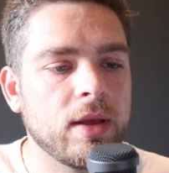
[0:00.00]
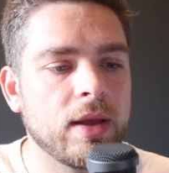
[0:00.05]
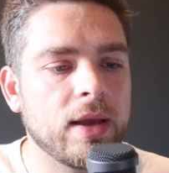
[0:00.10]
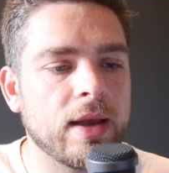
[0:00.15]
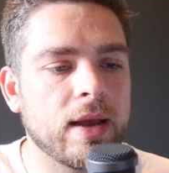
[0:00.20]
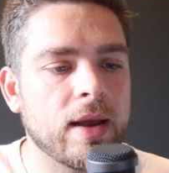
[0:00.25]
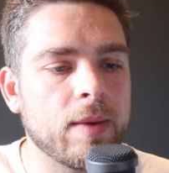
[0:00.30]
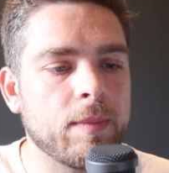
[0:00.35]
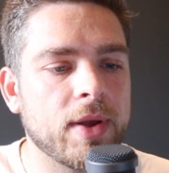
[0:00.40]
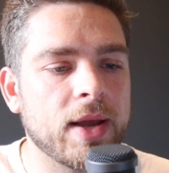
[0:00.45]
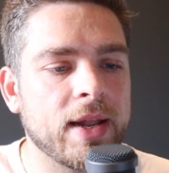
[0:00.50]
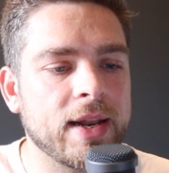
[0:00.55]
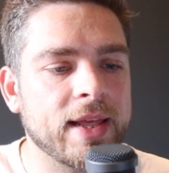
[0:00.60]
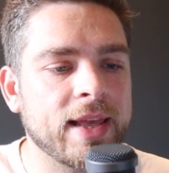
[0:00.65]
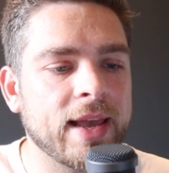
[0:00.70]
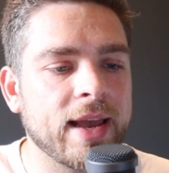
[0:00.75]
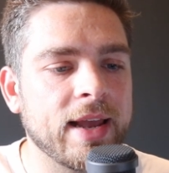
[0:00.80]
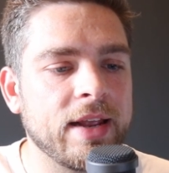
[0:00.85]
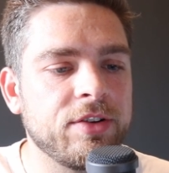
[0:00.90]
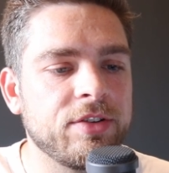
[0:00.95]
um, and
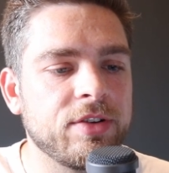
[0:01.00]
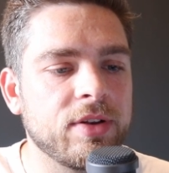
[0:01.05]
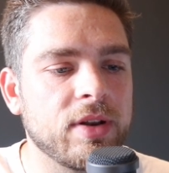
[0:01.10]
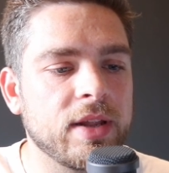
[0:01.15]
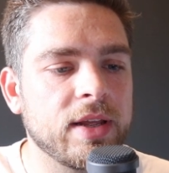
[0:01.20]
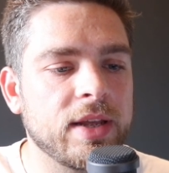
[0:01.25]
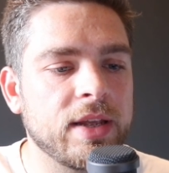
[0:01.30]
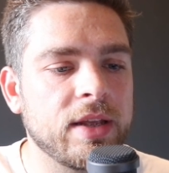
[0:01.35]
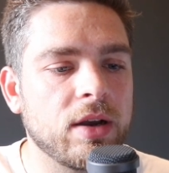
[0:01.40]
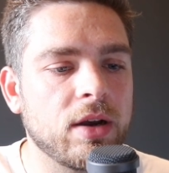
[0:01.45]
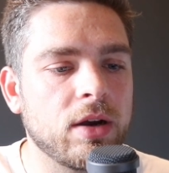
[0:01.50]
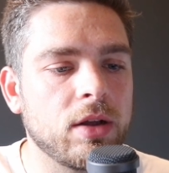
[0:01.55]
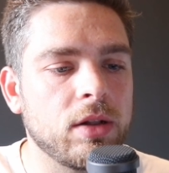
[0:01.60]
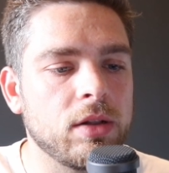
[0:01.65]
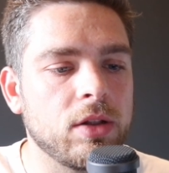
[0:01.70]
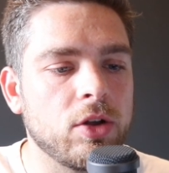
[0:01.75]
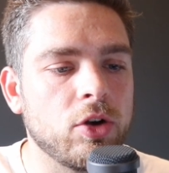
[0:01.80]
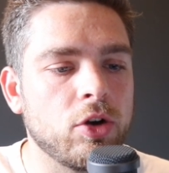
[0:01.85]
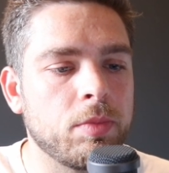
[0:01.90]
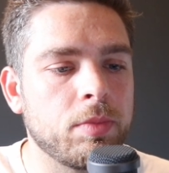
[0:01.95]
occasionally
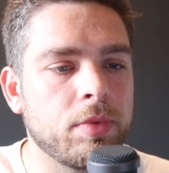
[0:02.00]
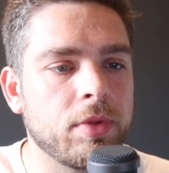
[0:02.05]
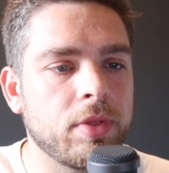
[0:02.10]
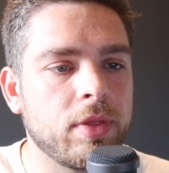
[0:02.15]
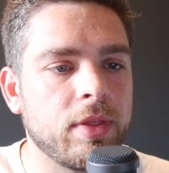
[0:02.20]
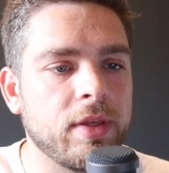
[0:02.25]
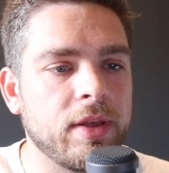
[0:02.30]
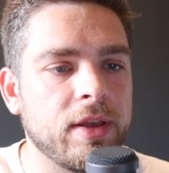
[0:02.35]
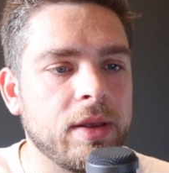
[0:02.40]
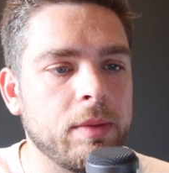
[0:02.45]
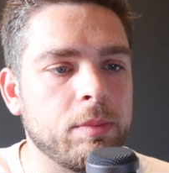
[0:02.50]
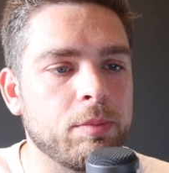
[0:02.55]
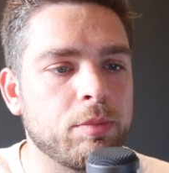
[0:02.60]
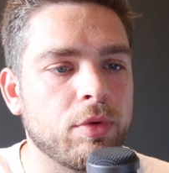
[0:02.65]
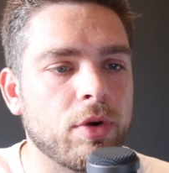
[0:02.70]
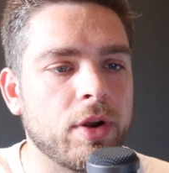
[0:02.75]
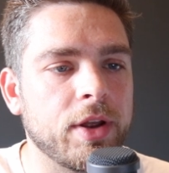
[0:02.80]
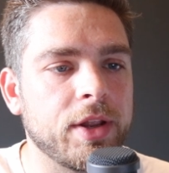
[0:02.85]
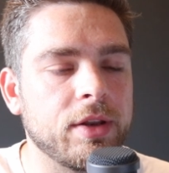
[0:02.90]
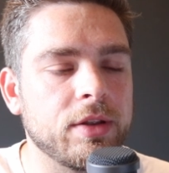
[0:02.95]
I'll up the
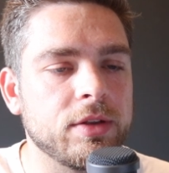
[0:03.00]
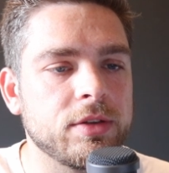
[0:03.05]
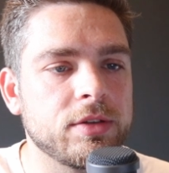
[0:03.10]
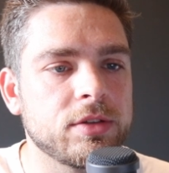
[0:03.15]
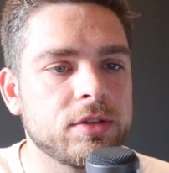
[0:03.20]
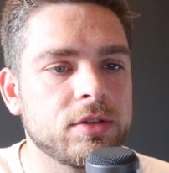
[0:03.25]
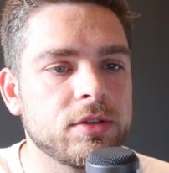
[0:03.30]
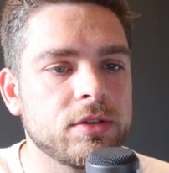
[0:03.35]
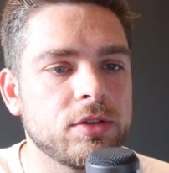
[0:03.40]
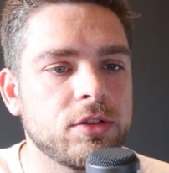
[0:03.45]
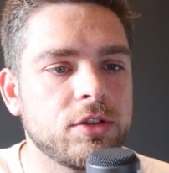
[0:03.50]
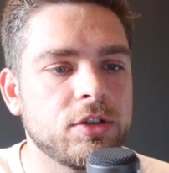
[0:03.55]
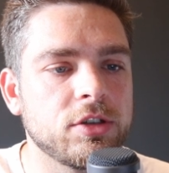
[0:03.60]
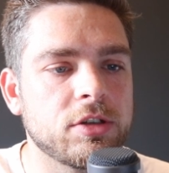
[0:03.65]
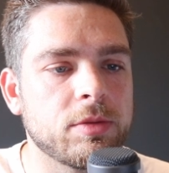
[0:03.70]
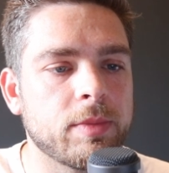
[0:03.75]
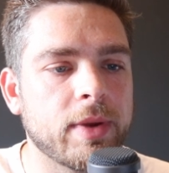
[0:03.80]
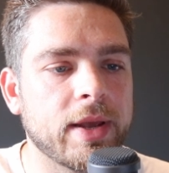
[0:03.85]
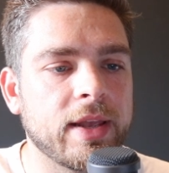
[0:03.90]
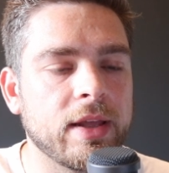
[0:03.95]
brightness
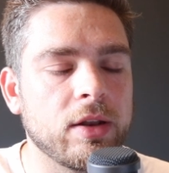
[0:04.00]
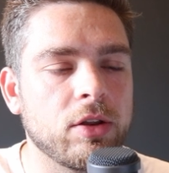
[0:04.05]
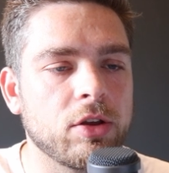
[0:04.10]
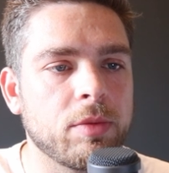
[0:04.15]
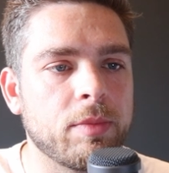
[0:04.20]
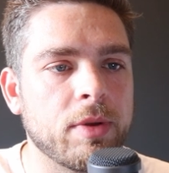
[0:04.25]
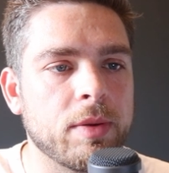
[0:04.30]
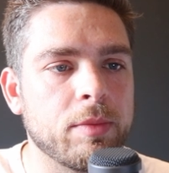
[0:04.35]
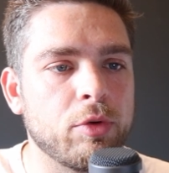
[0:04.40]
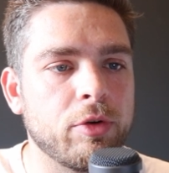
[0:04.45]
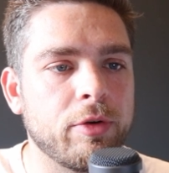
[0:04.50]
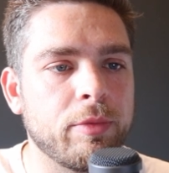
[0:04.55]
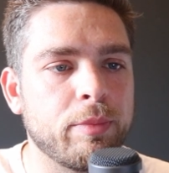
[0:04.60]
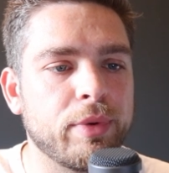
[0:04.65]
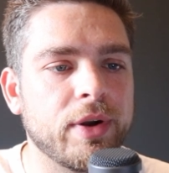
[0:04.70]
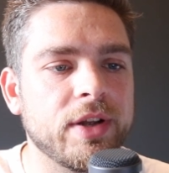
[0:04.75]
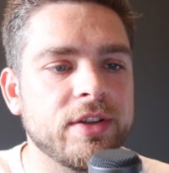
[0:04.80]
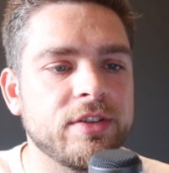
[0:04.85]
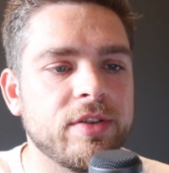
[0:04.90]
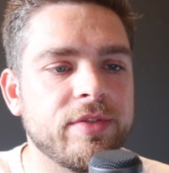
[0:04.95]
just to make it look a bit more
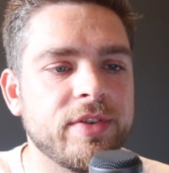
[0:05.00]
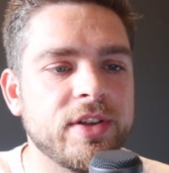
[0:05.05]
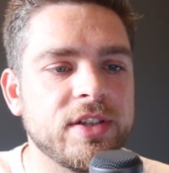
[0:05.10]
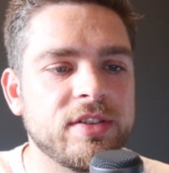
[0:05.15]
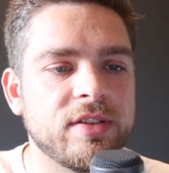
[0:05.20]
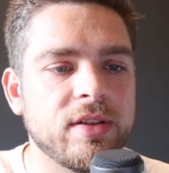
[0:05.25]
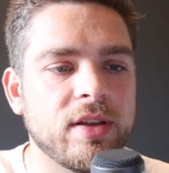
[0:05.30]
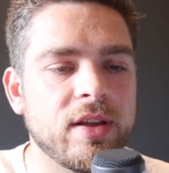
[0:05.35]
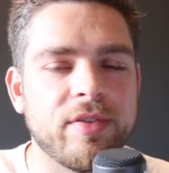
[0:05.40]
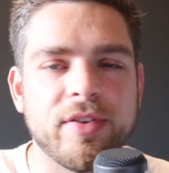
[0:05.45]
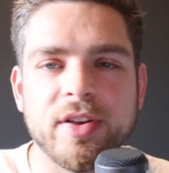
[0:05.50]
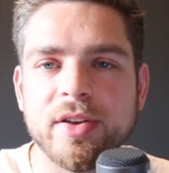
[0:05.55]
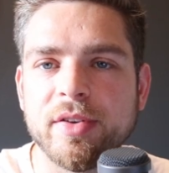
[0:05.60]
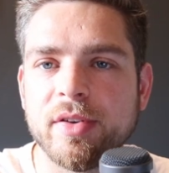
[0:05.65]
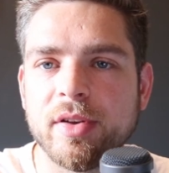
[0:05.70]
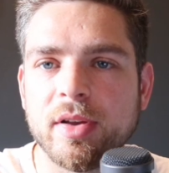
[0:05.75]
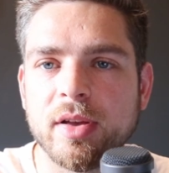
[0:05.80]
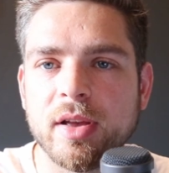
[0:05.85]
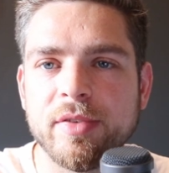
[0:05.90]
impressive it's if it